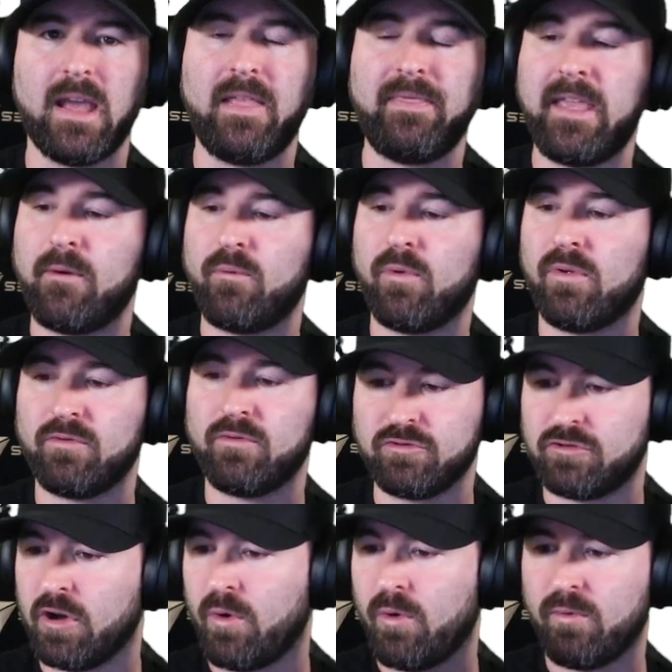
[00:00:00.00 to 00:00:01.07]
And they will
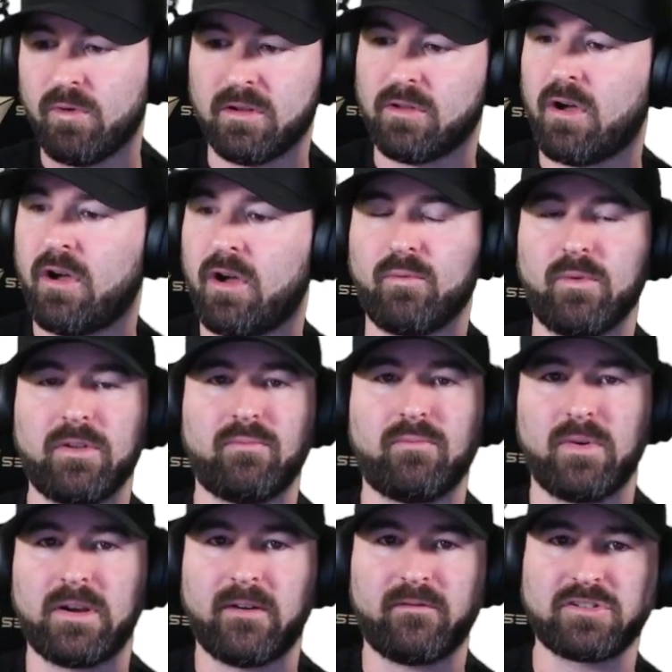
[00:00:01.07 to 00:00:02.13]
go along with
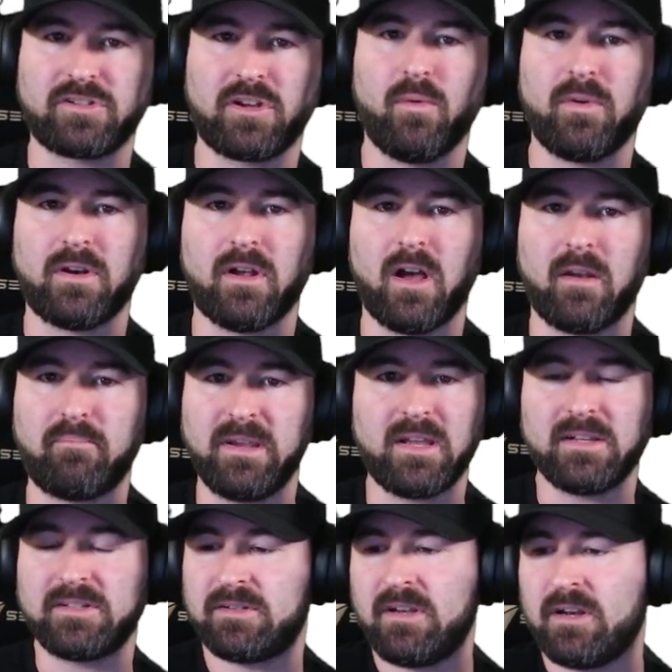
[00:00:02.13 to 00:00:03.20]
whatever's going on
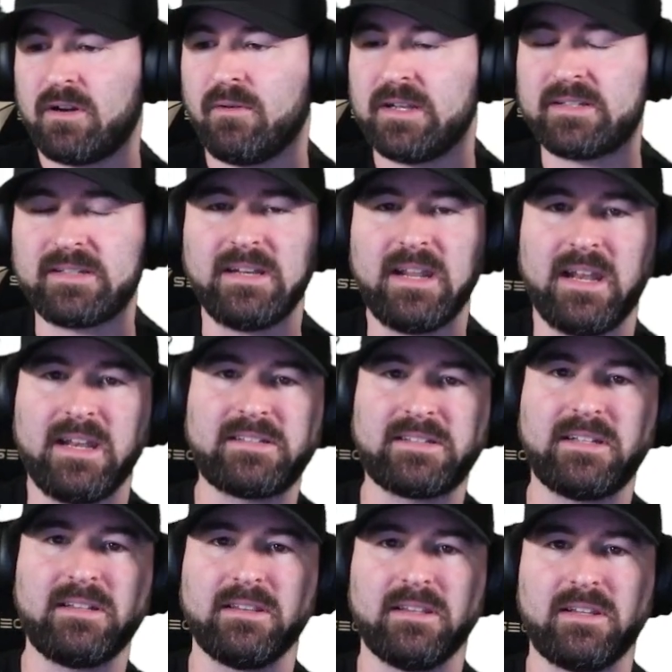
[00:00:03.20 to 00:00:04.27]
because, it's an
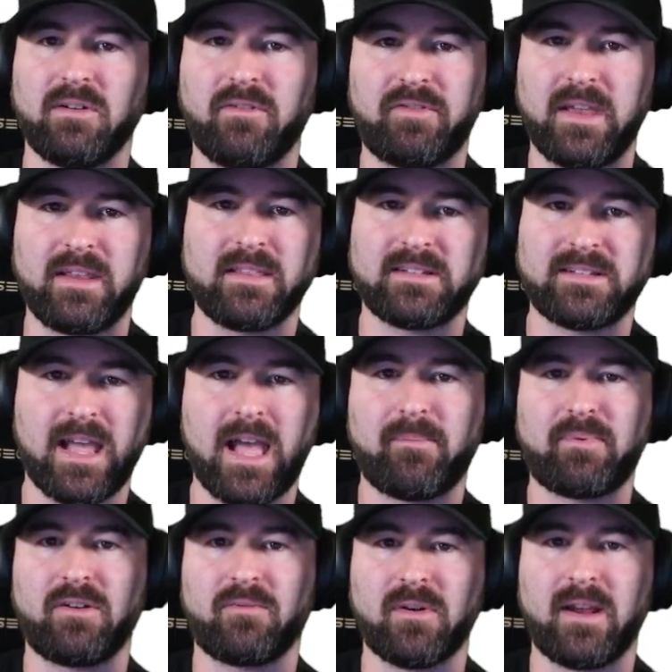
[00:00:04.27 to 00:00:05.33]
innocent little thing that's
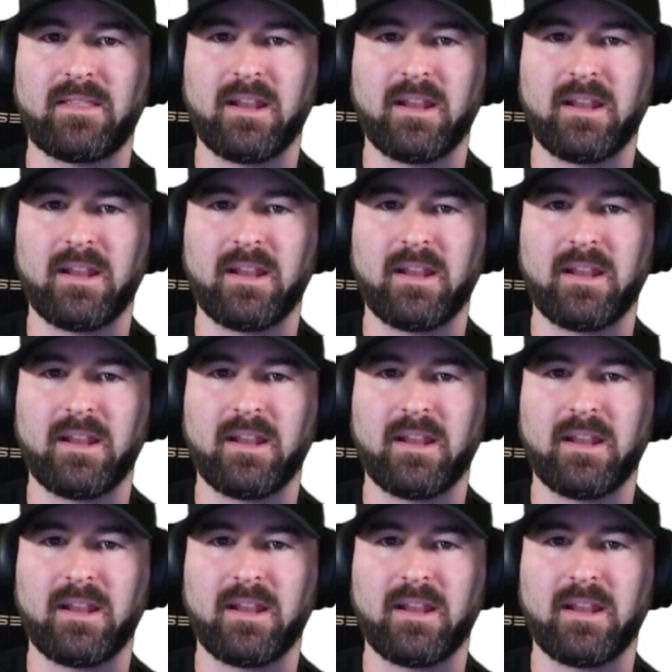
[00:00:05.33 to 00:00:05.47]
happening right